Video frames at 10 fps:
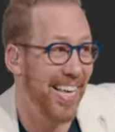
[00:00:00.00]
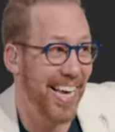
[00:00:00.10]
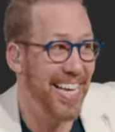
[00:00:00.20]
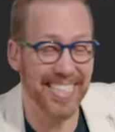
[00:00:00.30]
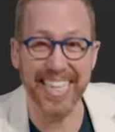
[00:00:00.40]

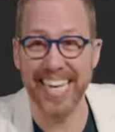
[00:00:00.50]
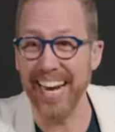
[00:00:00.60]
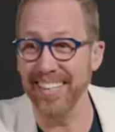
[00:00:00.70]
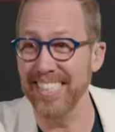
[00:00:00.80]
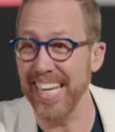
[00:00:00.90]
It's a
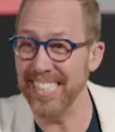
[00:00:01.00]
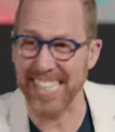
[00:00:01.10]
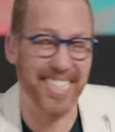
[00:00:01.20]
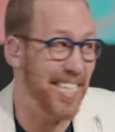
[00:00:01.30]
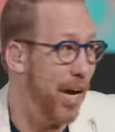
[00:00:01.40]
guarantee, it's a
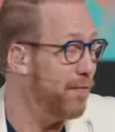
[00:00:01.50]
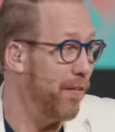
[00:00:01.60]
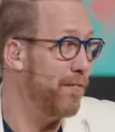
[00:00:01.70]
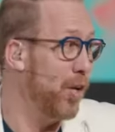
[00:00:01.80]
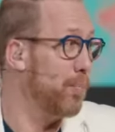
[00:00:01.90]
self
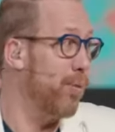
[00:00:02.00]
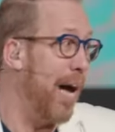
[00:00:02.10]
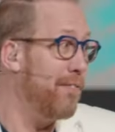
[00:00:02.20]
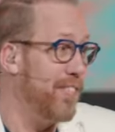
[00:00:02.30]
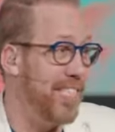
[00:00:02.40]
fulfilled
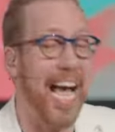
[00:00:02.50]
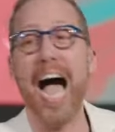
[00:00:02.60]
prophecy.